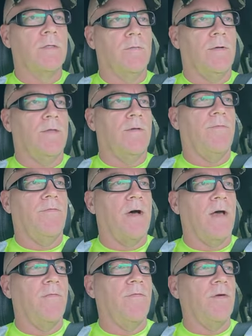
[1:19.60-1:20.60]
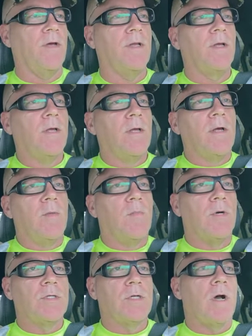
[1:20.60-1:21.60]
with a five foot
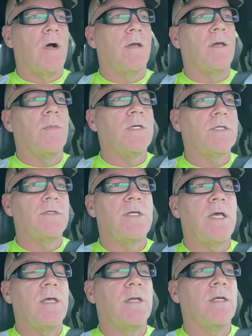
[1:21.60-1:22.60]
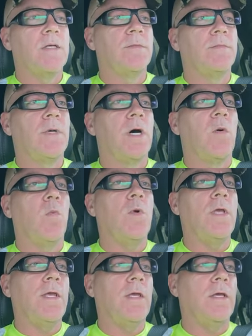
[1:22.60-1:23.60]
bush hog. It must have taken him a
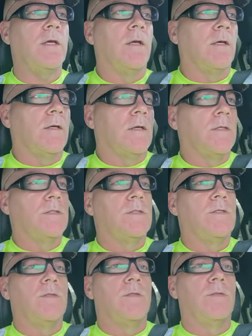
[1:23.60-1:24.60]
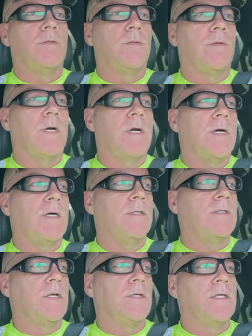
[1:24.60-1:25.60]
week to
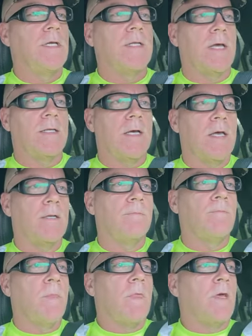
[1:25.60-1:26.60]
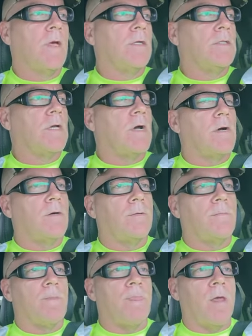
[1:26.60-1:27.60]
you know, to get that done.
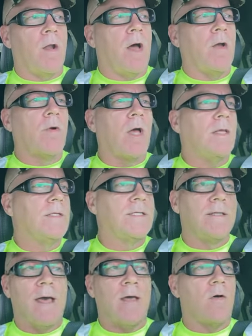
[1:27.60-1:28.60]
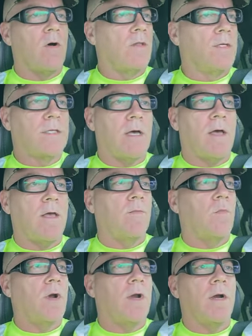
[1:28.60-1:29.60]
So, you know, I run into that all the
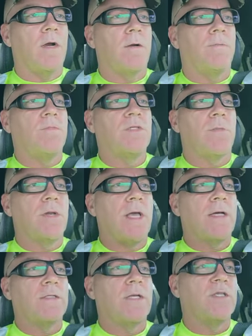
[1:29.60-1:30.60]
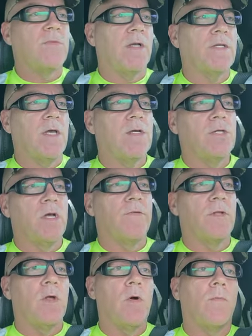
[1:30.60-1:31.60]
time where somebody has an expectation of
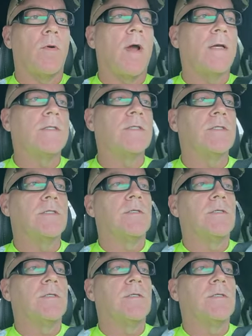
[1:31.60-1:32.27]
a low price